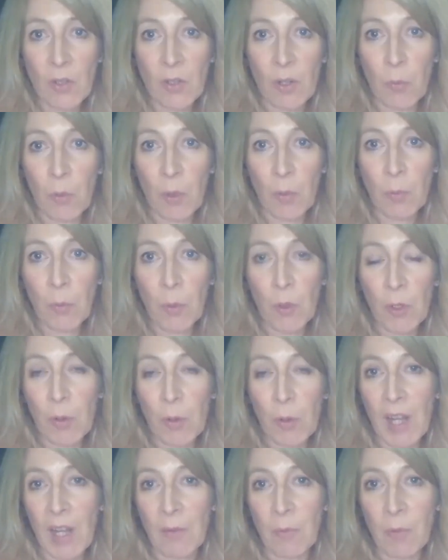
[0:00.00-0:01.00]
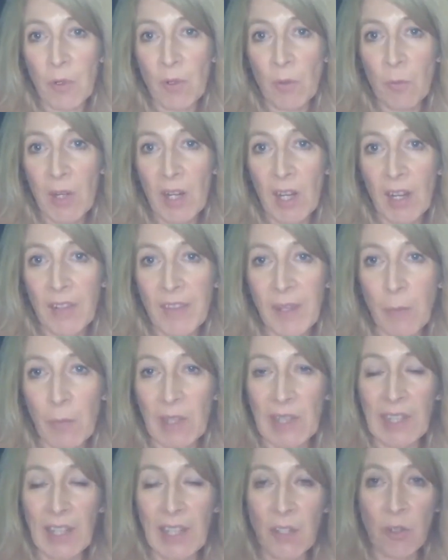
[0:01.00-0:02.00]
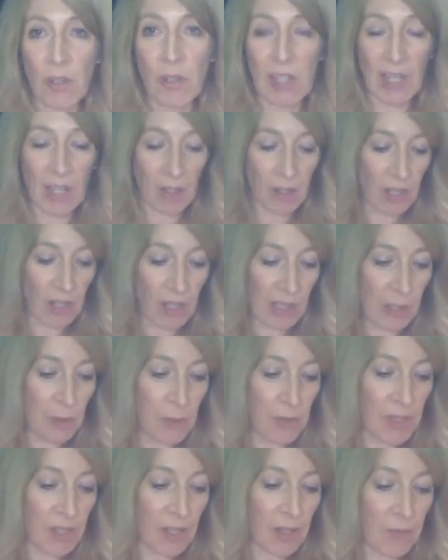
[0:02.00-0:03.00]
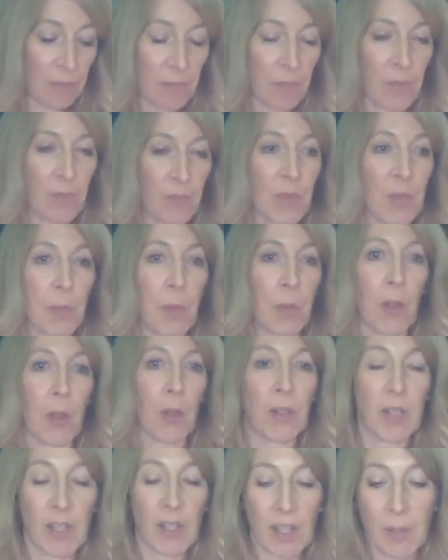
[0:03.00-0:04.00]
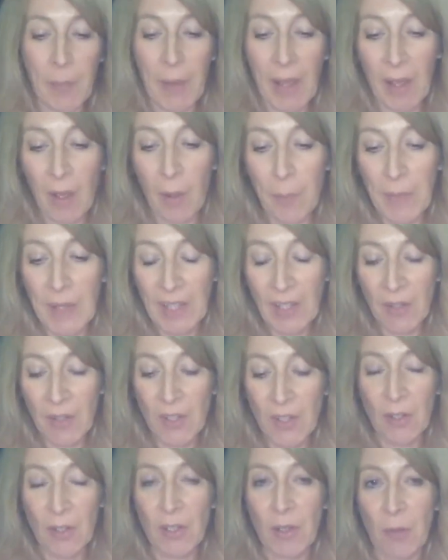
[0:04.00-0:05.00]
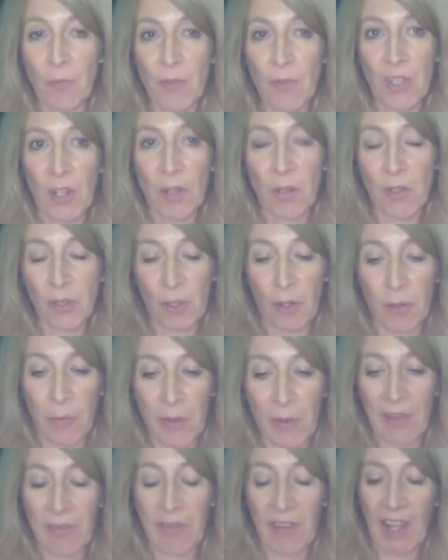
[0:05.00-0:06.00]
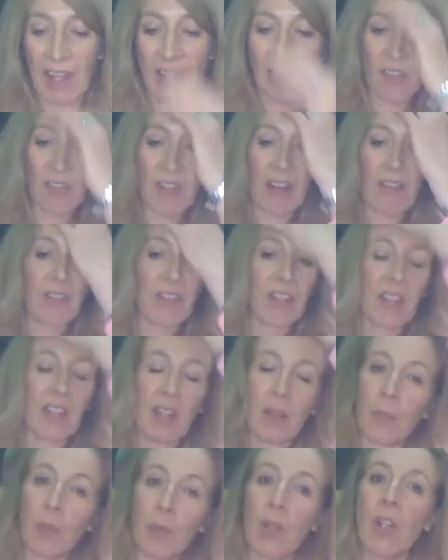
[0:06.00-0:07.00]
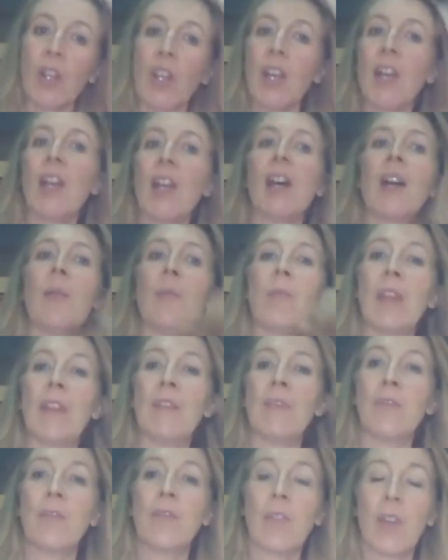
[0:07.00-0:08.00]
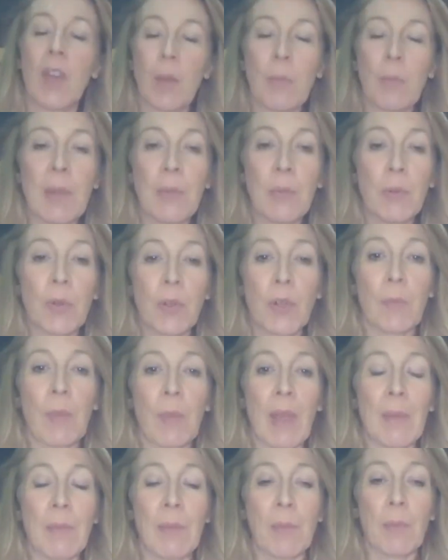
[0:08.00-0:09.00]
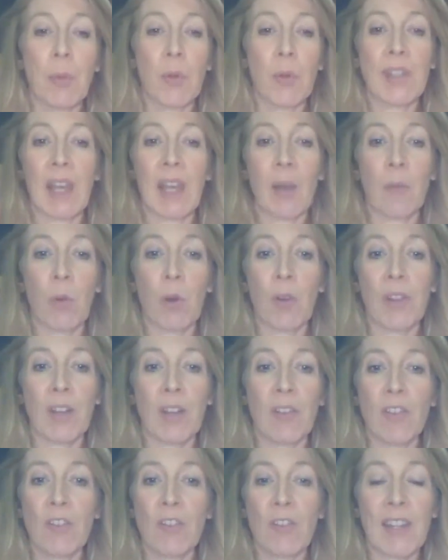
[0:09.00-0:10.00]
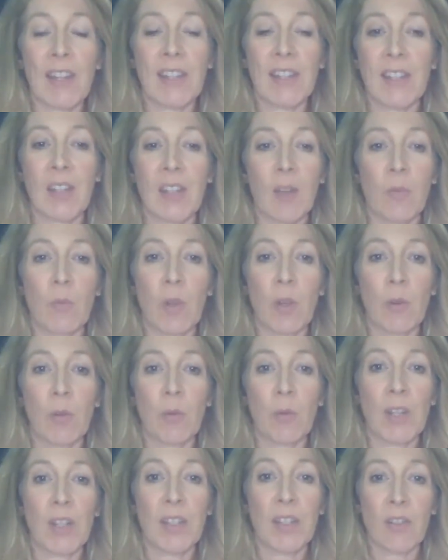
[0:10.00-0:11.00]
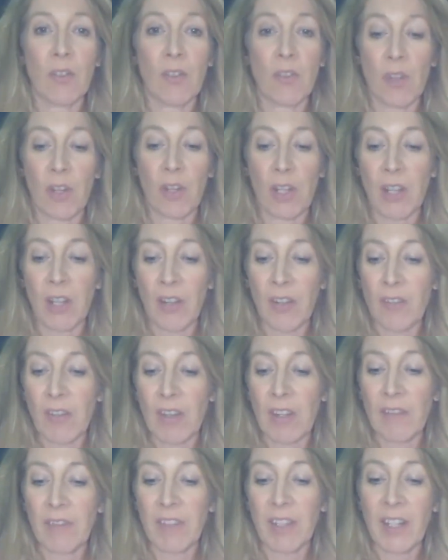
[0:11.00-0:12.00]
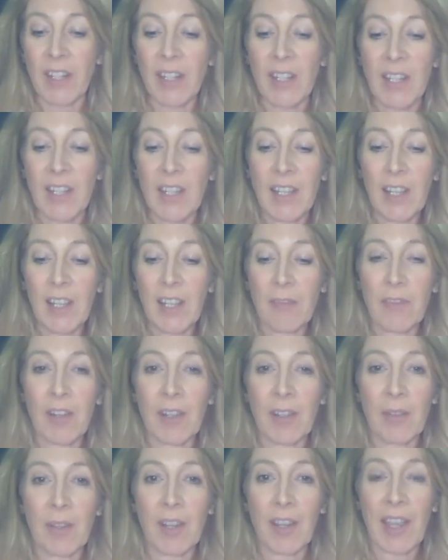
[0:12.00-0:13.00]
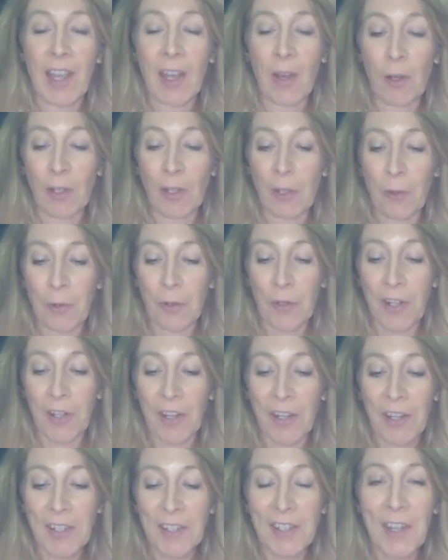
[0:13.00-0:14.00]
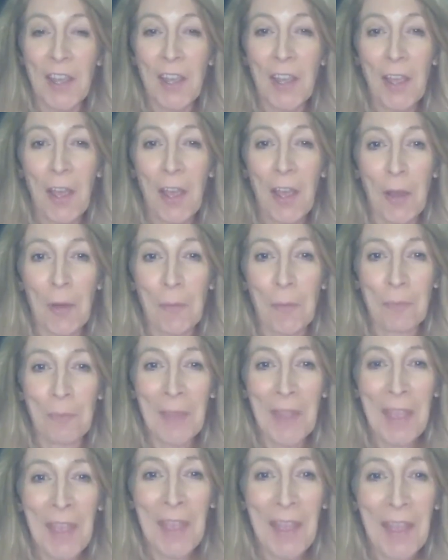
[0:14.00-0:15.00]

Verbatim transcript: sorry, one more question. We are, I think we literally are going to lose our spot in, a, in, about a minute or so. So I'm so sorry if we haven't answered everything. But um, if people could maybe put down what they're interested in, we'll consider doing another evening if I can get Ollie organised. Um,